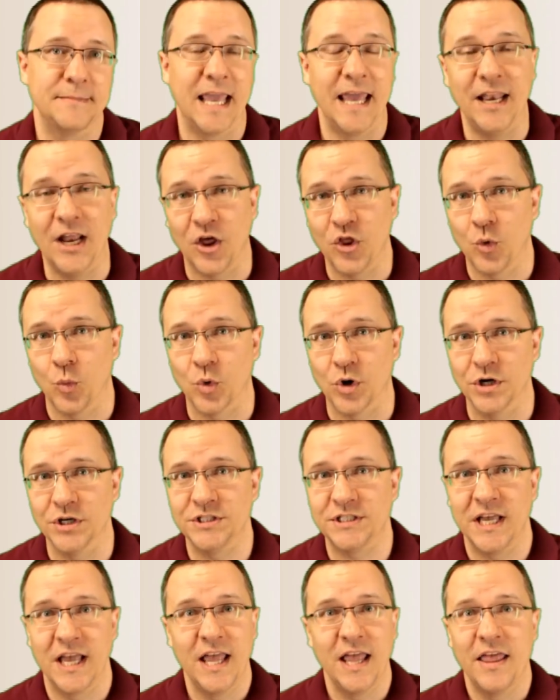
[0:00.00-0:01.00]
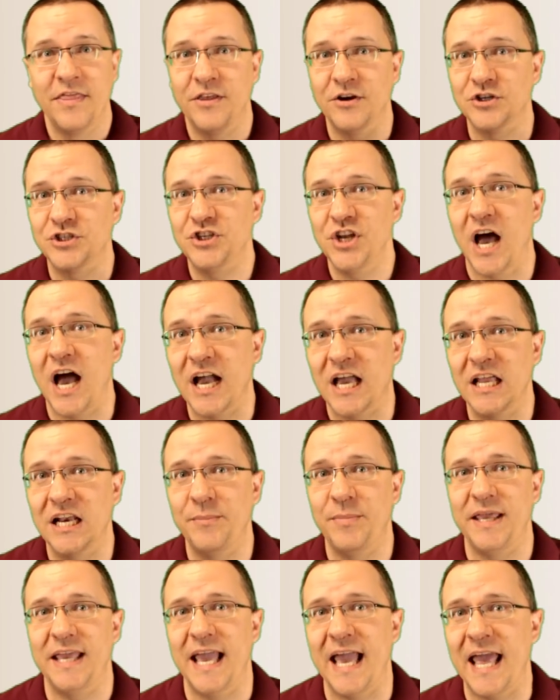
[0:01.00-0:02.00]
In other words, there's not going
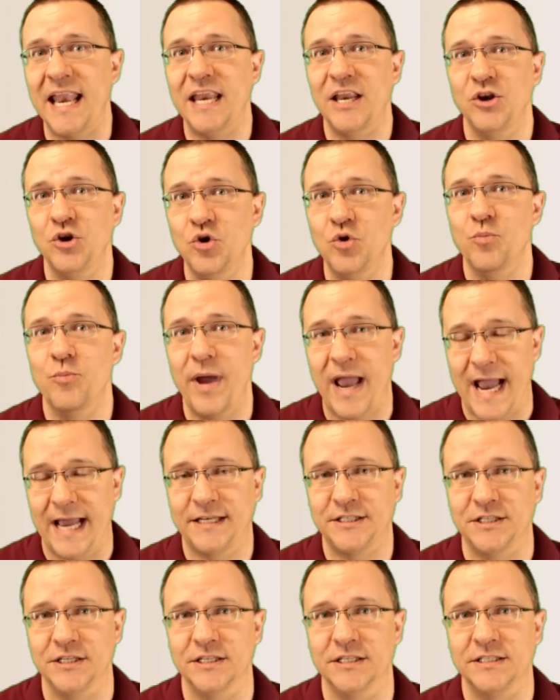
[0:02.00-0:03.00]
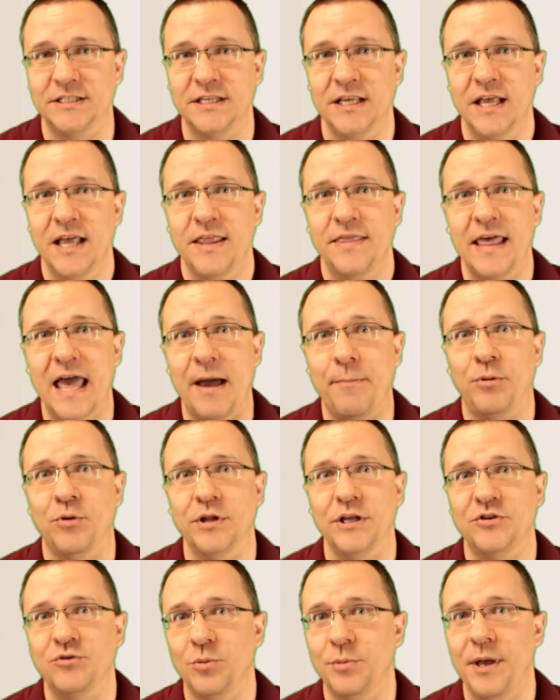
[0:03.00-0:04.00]
to be any new matches that
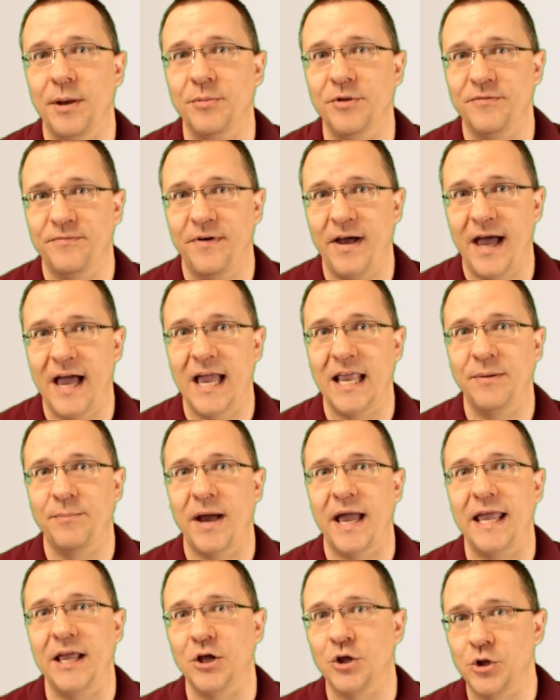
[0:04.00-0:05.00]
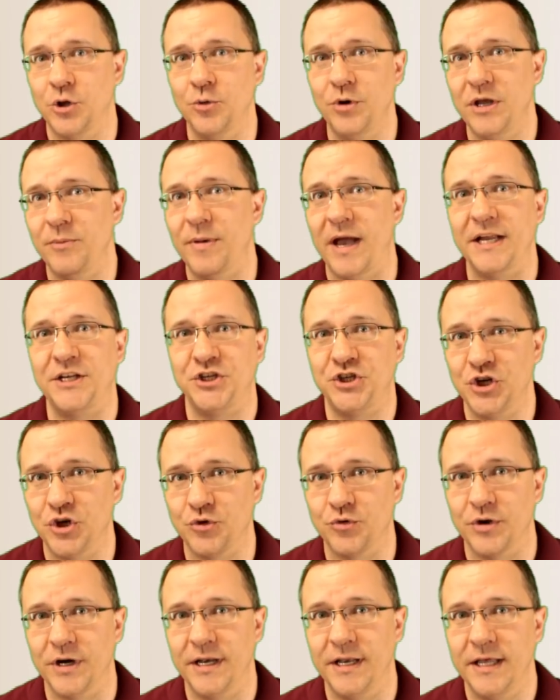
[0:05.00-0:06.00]
police will be able to find by including my
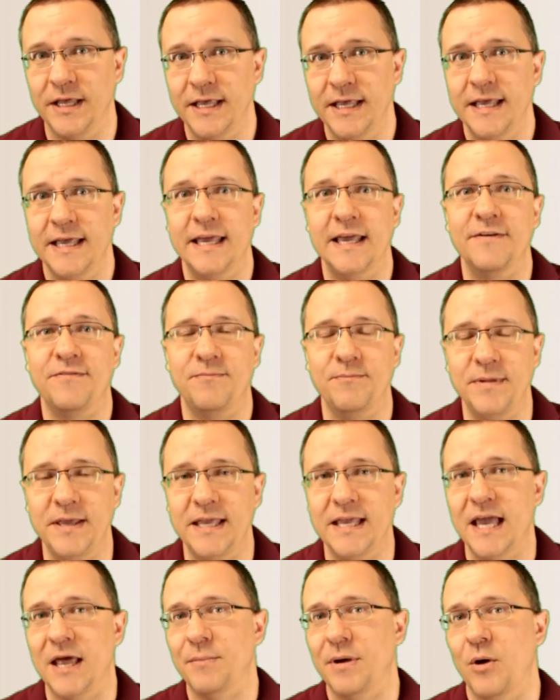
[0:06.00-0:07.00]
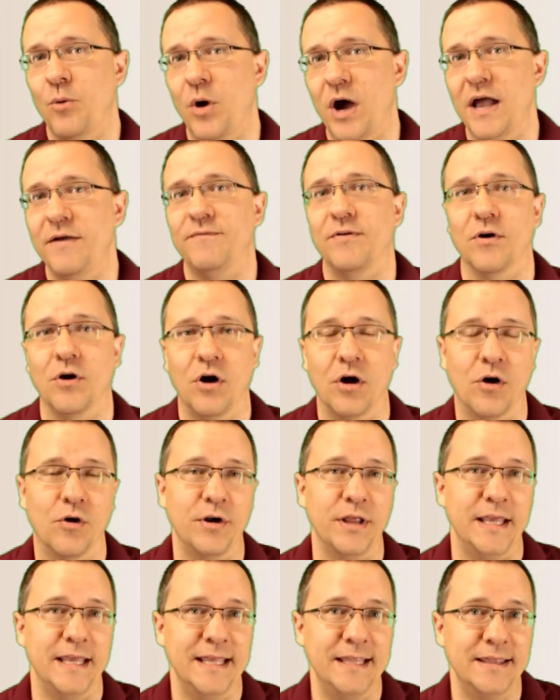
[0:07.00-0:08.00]
children if me and my wife are
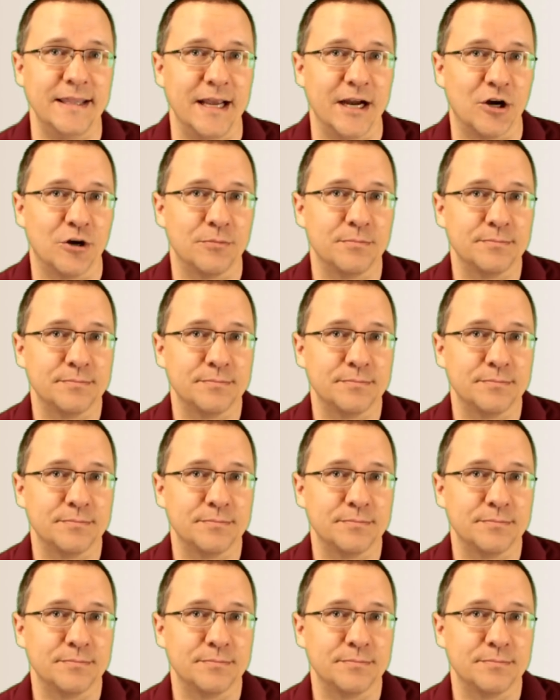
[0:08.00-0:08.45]
already in there.